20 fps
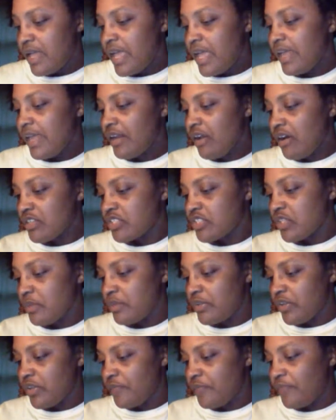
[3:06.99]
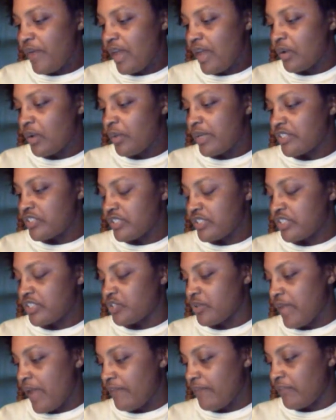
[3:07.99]
And also, your final question that
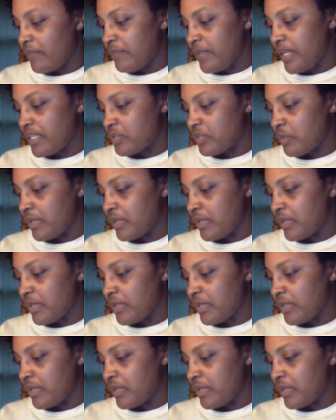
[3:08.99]
you have for me is,